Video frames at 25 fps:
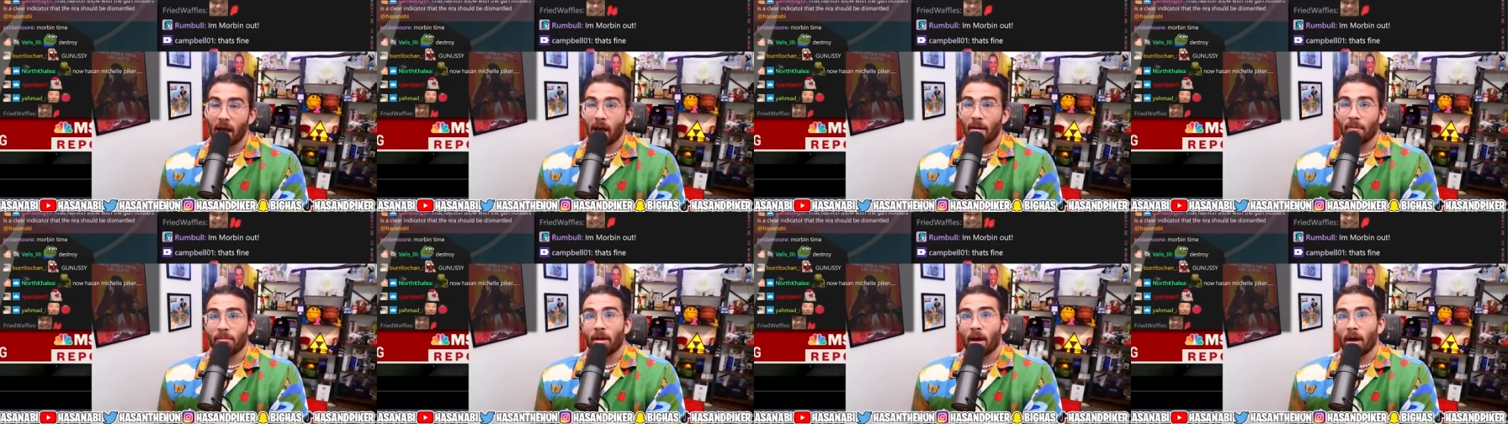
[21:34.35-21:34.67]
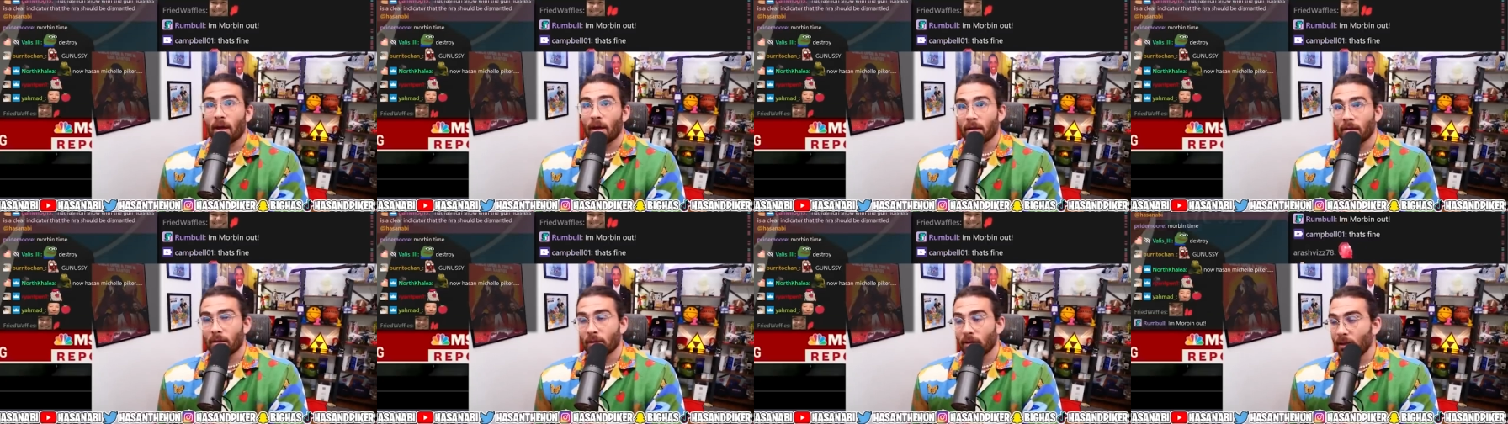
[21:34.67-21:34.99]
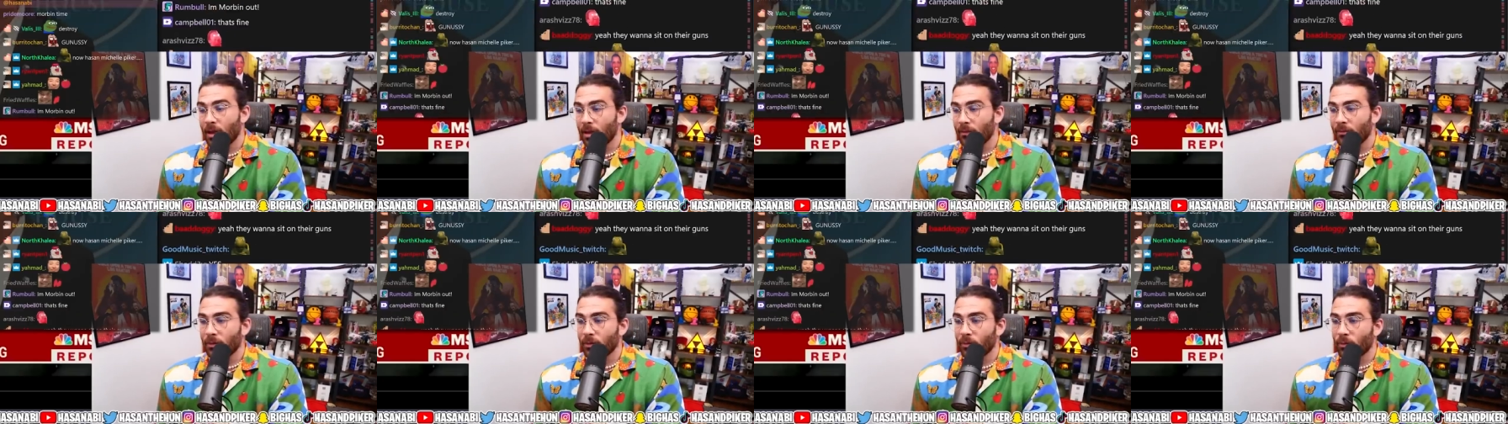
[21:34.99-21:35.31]
I'm not at the
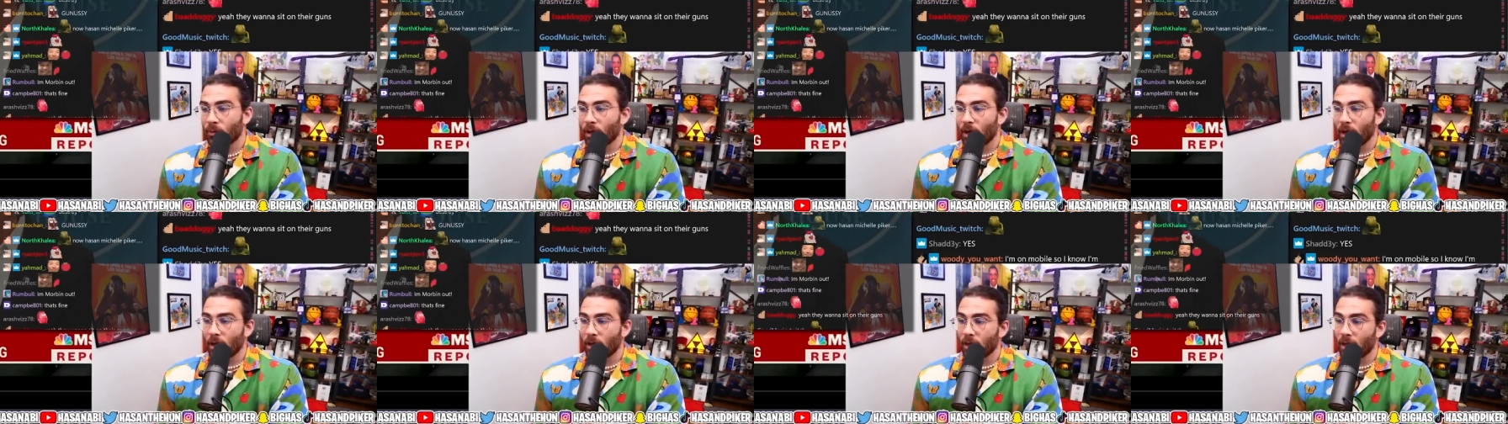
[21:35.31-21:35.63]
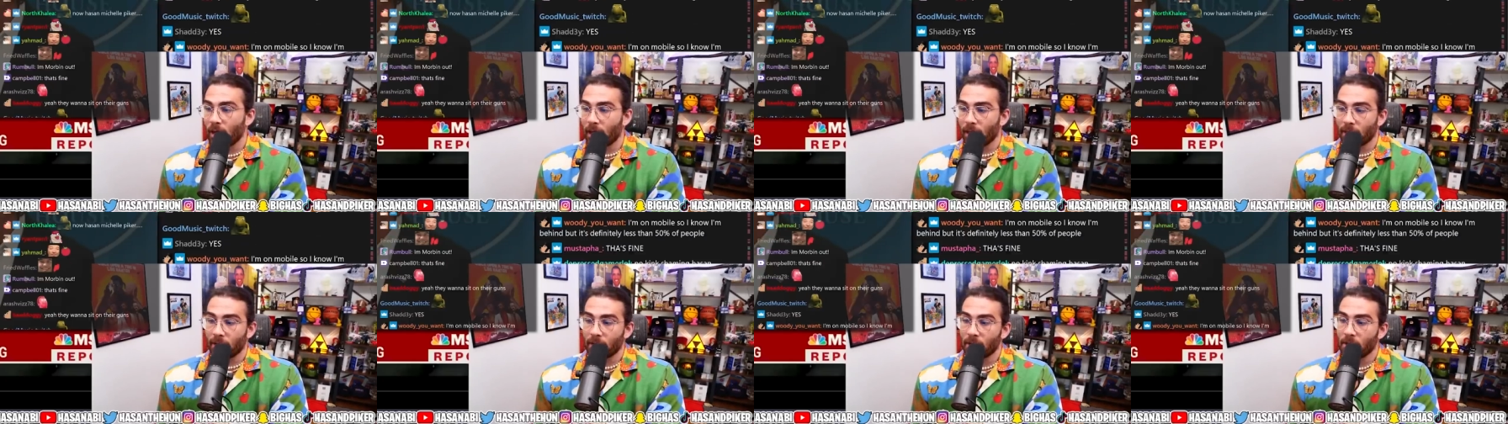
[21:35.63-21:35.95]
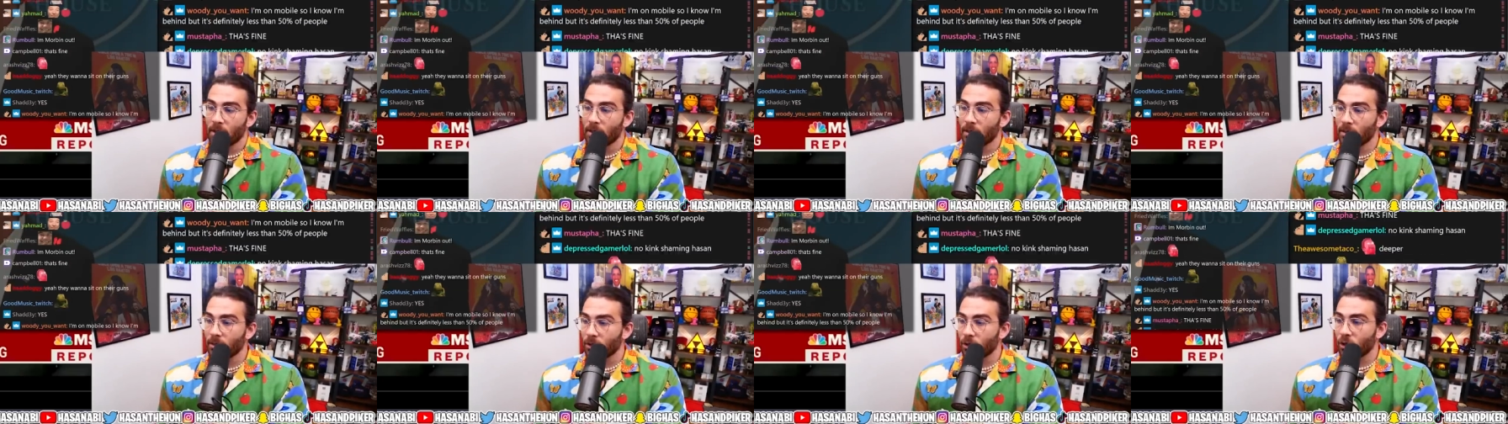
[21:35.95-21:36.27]
level where I like,
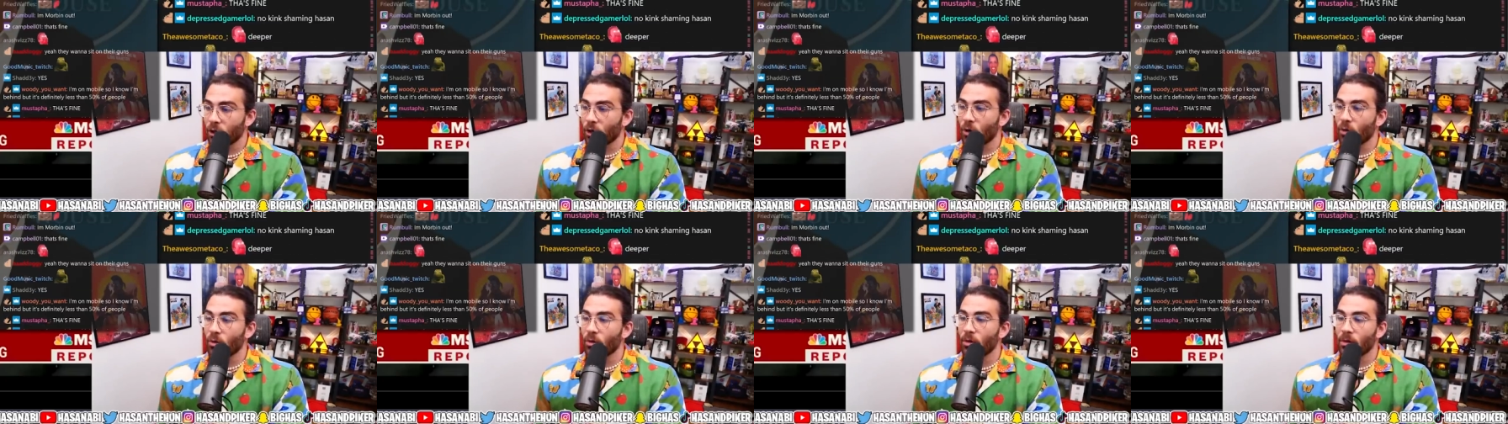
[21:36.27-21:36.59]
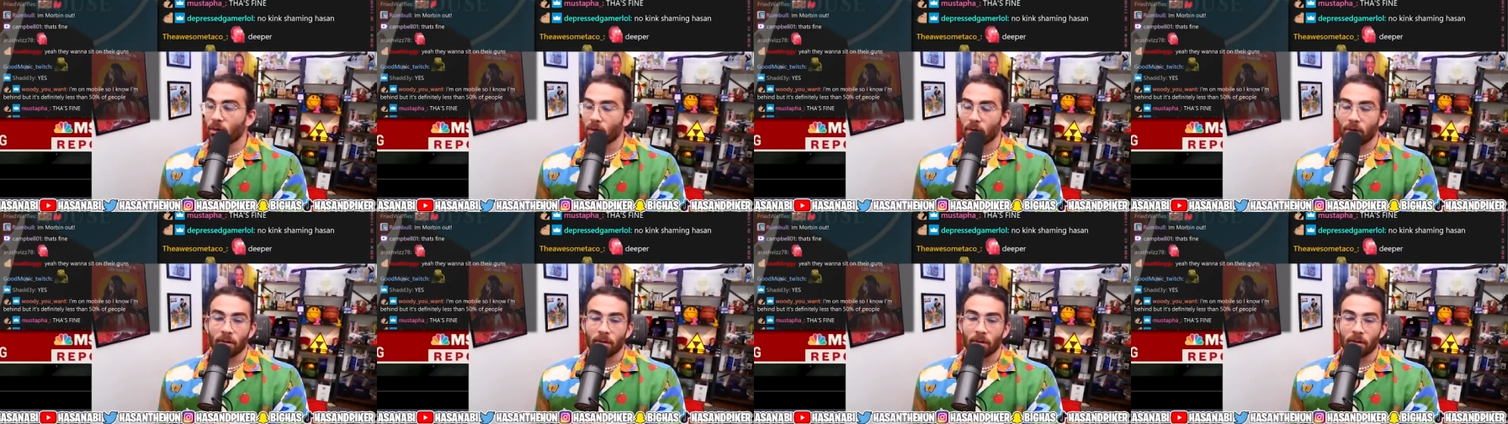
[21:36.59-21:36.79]
you know,